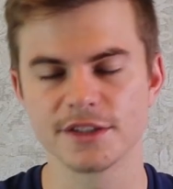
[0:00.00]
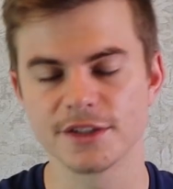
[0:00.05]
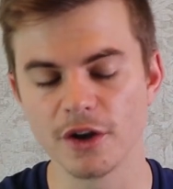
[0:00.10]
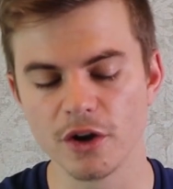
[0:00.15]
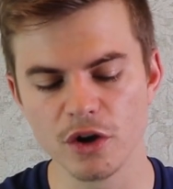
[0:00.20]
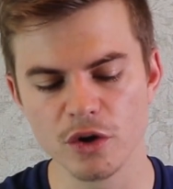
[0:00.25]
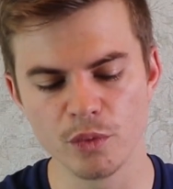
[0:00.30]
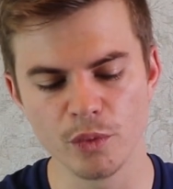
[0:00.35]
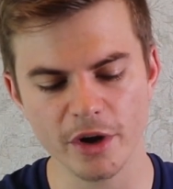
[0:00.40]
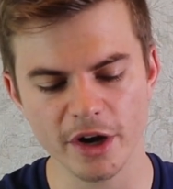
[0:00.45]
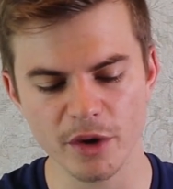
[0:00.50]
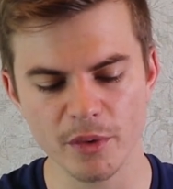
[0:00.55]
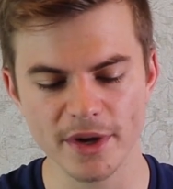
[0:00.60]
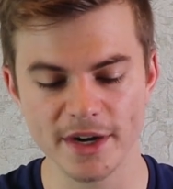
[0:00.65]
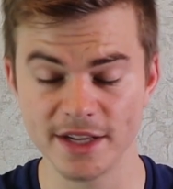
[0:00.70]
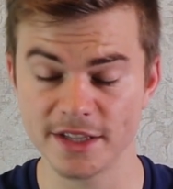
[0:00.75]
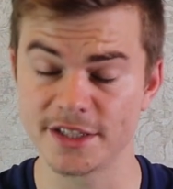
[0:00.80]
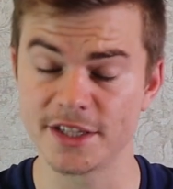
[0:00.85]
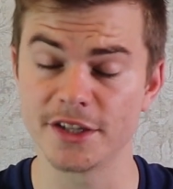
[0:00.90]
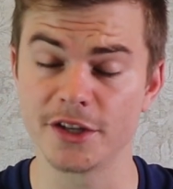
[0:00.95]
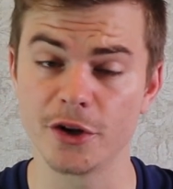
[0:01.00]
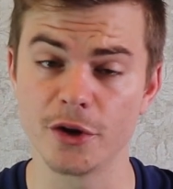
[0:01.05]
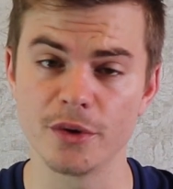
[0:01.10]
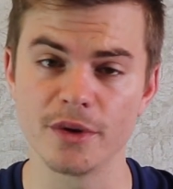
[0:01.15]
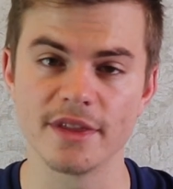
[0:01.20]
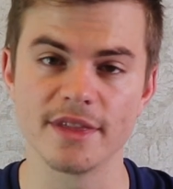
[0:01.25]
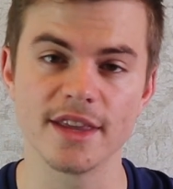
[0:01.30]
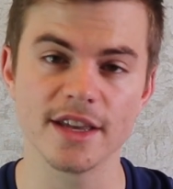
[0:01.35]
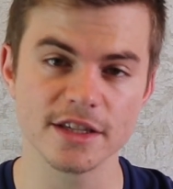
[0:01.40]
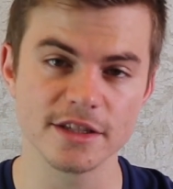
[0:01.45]
So what I wanted to
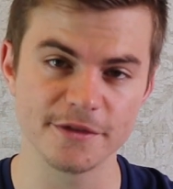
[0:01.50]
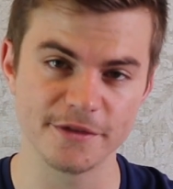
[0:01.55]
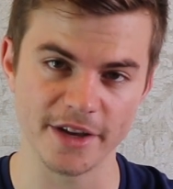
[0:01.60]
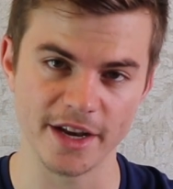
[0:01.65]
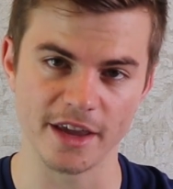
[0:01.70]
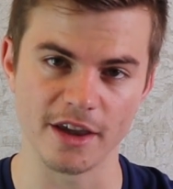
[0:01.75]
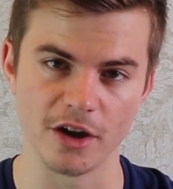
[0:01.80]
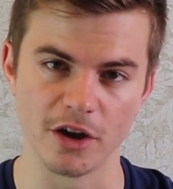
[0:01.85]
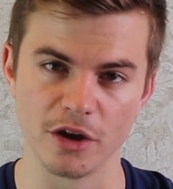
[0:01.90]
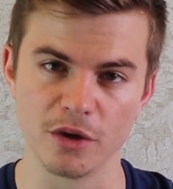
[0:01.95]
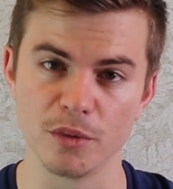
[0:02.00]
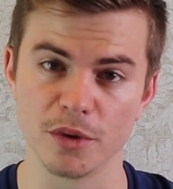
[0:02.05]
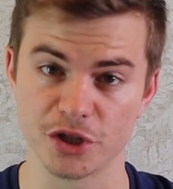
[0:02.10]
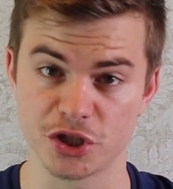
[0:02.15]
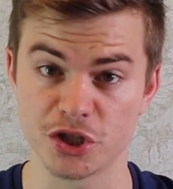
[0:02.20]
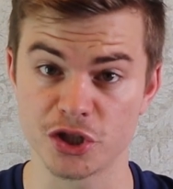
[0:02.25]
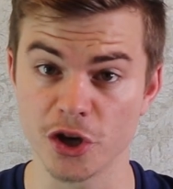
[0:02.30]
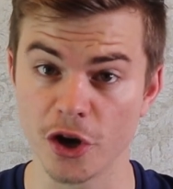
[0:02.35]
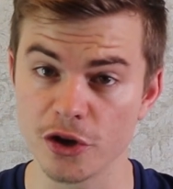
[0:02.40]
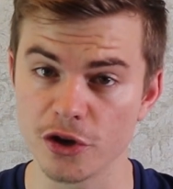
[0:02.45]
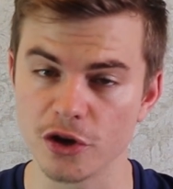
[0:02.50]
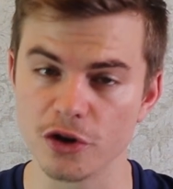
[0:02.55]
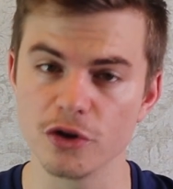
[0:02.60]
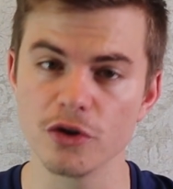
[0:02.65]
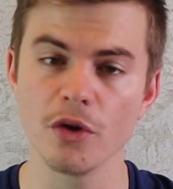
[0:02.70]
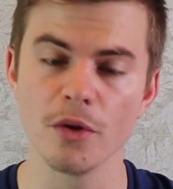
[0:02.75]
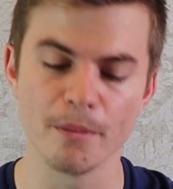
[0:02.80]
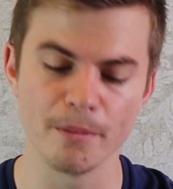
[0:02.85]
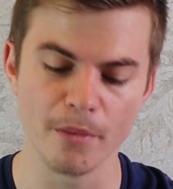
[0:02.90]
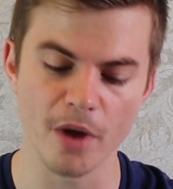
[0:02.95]
do in this video was show
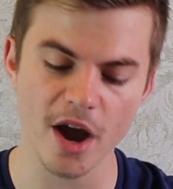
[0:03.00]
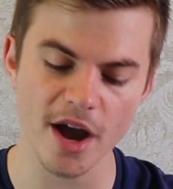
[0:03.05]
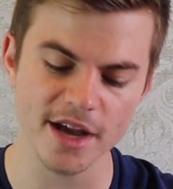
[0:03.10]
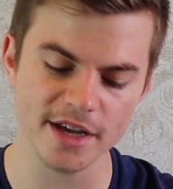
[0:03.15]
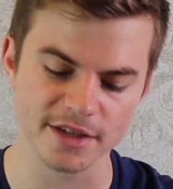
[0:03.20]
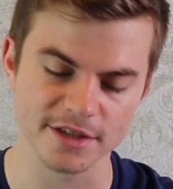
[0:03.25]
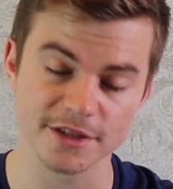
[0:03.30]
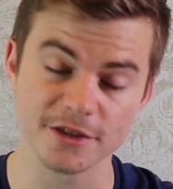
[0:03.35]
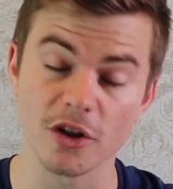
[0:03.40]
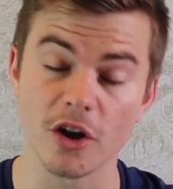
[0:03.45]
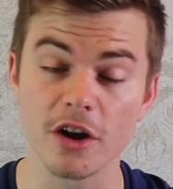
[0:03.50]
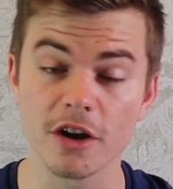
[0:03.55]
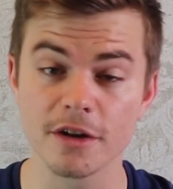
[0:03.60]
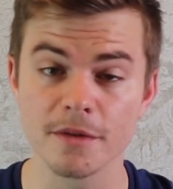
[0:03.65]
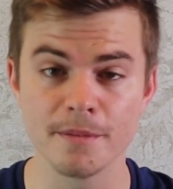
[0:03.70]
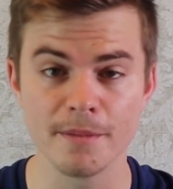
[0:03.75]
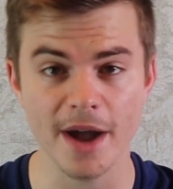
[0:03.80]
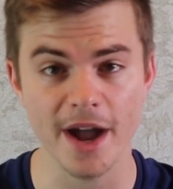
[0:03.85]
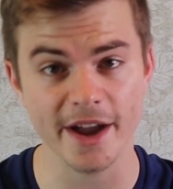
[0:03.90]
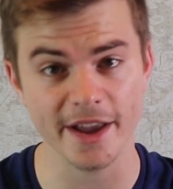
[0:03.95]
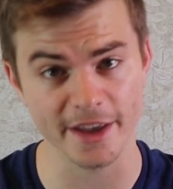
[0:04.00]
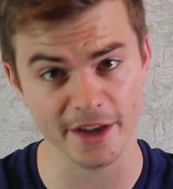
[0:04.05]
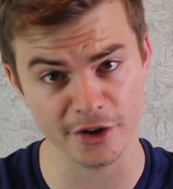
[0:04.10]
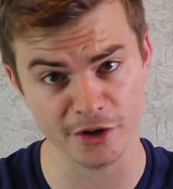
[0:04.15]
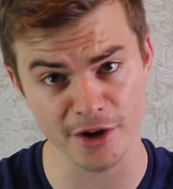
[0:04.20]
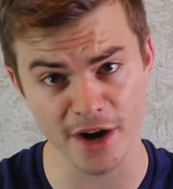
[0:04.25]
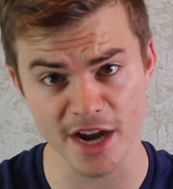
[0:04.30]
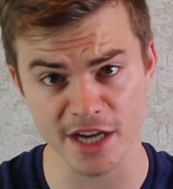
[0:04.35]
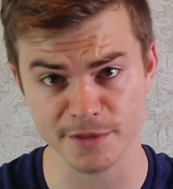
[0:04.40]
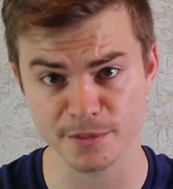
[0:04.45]
you my stock market
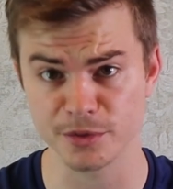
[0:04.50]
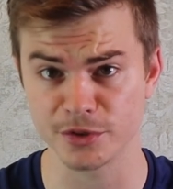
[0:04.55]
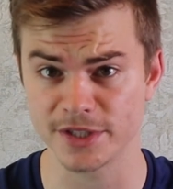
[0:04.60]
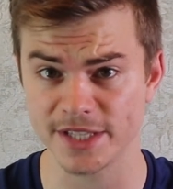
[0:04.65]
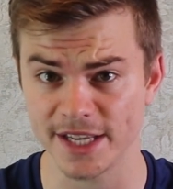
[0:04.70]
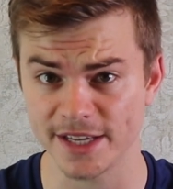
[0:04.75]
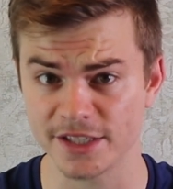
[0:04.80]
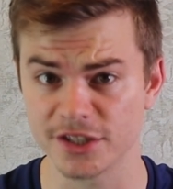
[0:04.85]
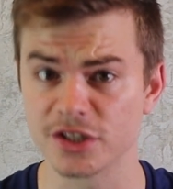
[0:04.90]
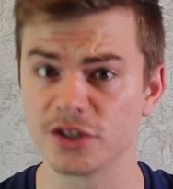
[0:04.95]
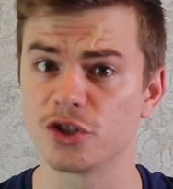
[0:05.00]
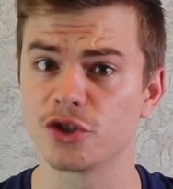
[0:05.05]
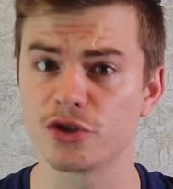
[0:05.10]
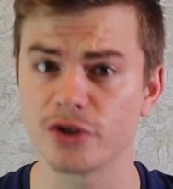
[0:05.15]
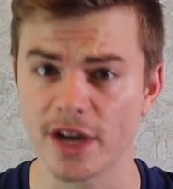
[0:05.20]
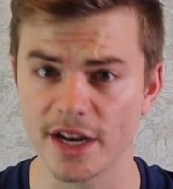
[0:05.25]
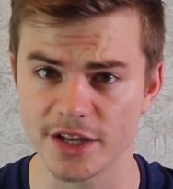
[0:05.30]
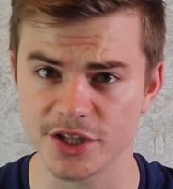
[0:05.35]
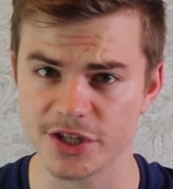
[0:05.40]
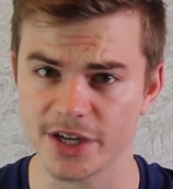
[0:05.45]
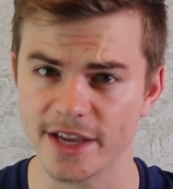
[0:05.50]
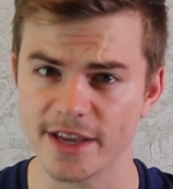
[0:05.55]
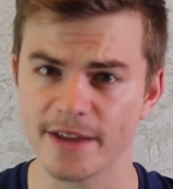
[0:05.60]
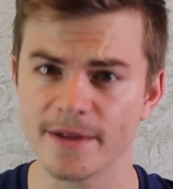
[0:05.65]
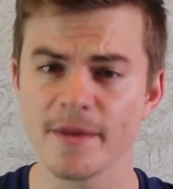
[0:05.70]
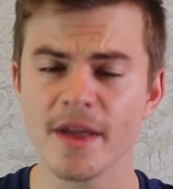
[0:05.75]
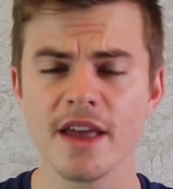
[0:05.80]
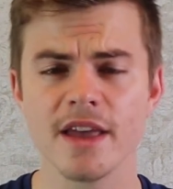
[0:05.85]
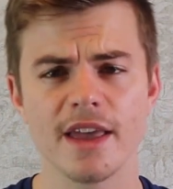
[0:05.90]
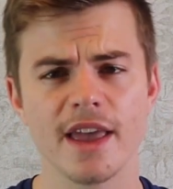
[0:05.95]
crash protection
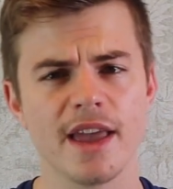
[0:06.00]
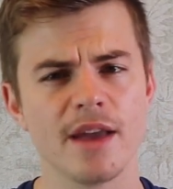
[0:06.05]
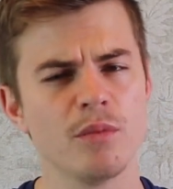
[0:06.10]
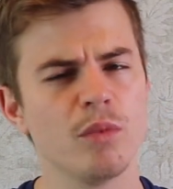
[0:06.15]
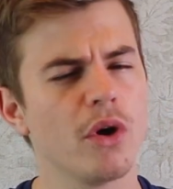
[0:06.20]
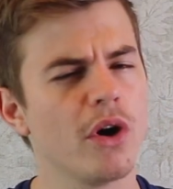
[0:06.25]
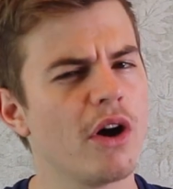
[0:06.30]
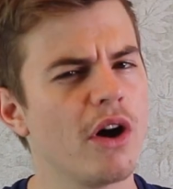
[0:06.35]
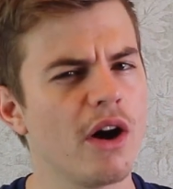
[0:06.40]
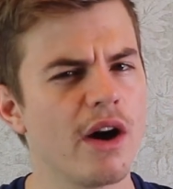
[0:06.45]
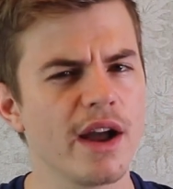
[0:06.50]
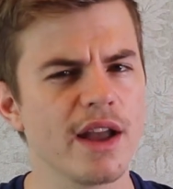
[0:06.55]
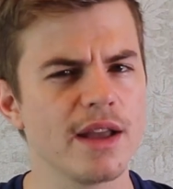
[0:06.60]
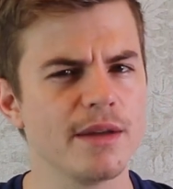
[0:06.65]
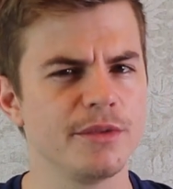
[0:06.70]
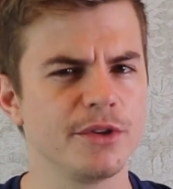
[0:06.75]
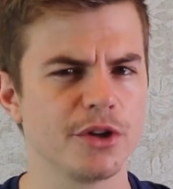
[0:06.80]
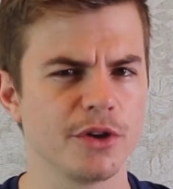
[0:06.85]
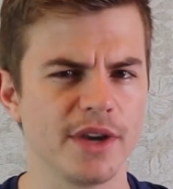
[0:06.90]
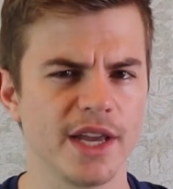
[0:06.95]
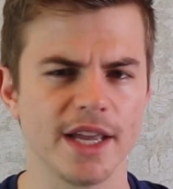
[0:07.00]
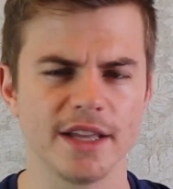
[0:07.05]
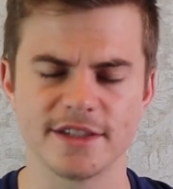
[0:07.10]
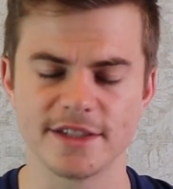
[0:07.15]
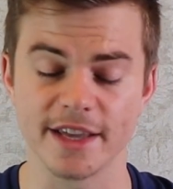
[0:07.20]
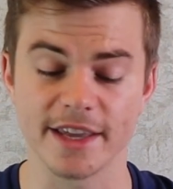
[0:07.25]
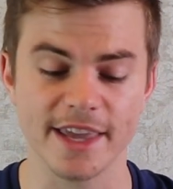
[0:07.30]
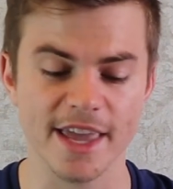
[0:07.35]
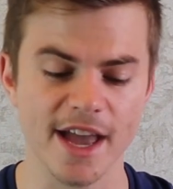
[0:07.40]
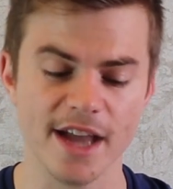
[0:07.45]
strategy and what I am doing
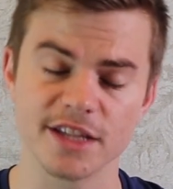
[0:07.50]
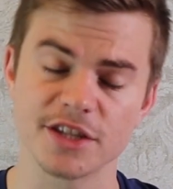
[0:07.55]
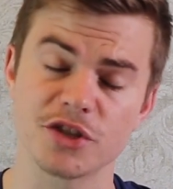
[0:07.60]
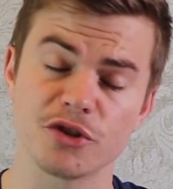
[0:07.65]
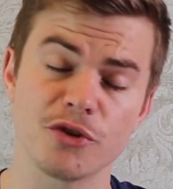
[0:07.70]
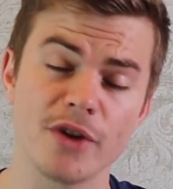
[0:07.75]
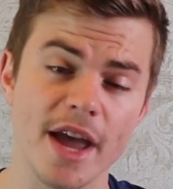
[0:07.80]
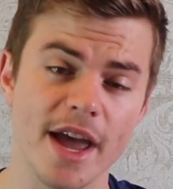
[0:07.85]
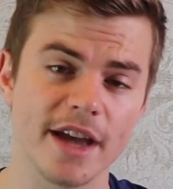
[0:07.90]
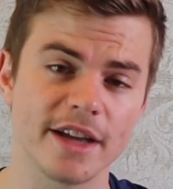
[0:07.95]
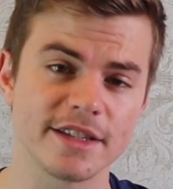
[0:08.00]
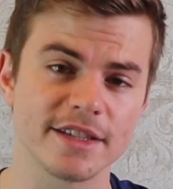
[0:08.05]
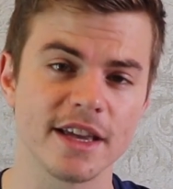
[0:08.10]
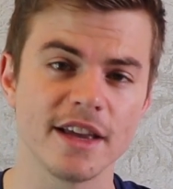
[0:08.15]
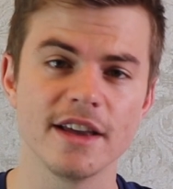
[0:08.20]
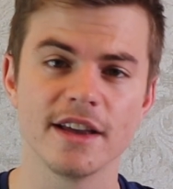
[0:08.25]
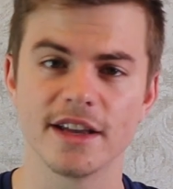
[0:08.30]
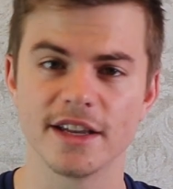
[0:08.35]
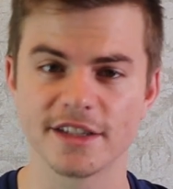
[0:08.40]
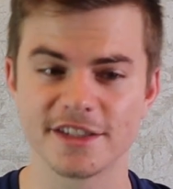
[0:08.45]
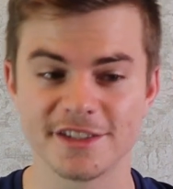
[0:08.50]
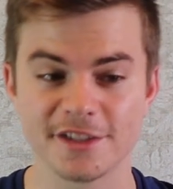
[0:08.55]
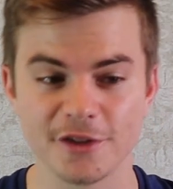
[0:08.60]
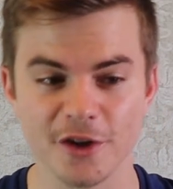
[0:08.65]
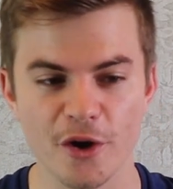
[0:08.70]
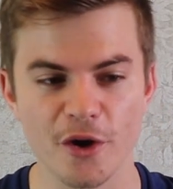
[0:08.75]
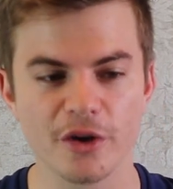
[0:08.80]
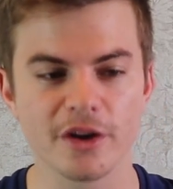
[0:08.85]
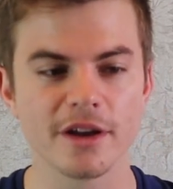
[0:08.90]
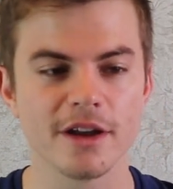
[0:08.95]
to counteract a
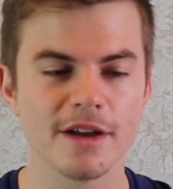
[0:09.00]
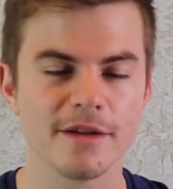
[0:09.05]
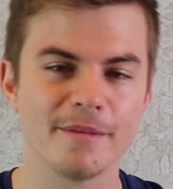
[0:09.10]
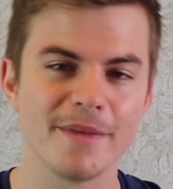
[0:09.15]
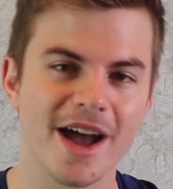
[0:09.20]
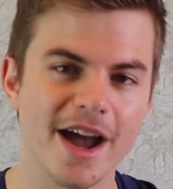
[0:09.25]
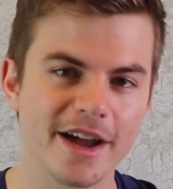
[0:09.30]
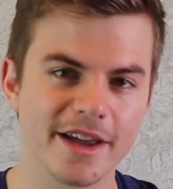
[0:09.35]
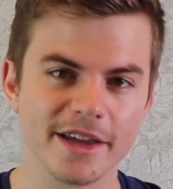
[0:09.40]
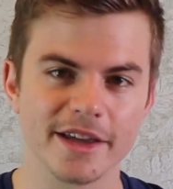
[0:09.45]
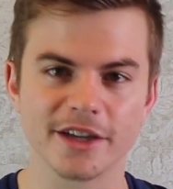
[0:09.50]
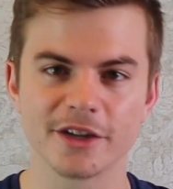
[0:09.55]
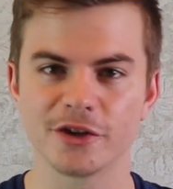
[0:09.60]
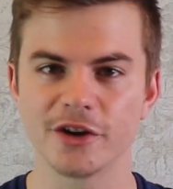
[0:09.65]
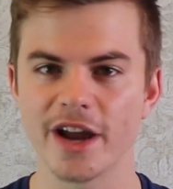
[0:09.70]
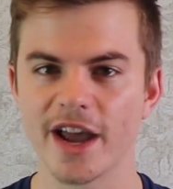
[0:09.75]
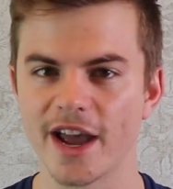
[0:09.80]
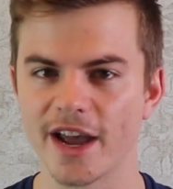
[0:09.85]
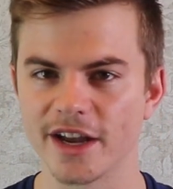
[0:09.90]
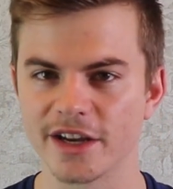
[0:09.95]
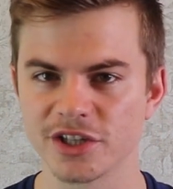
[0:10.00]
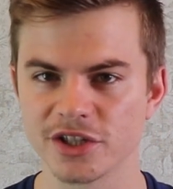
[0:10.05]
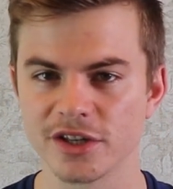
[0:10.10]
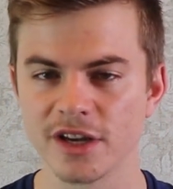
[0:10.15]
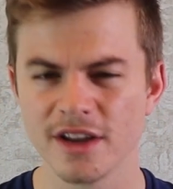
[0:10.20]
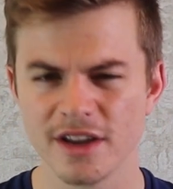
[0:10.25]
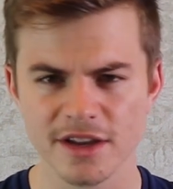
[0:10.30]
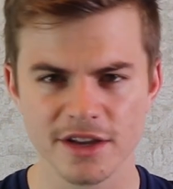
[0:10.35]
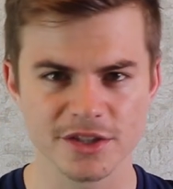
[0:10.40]
stock market crash.